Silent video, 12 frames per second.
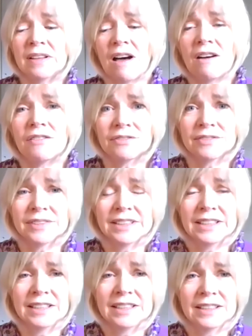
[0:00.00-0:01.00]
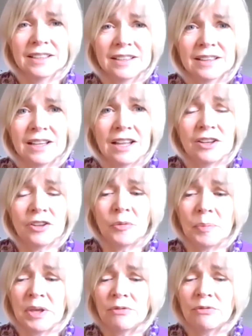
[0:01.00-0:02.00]
in love. Let
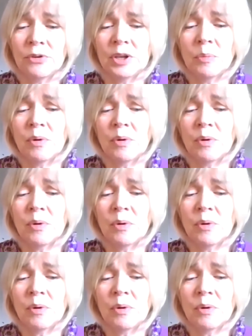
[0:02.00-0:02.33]
us be fully